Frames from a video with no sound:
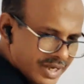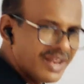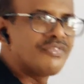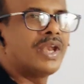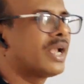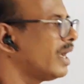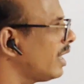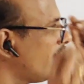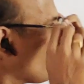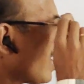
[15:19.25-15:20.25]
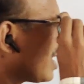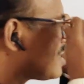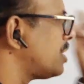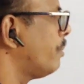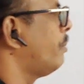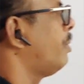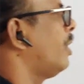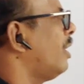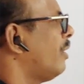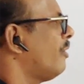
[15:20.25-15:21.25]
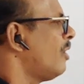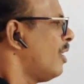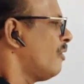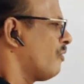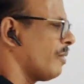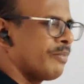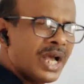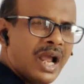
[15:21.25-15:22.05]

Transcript: definitely very simple, from the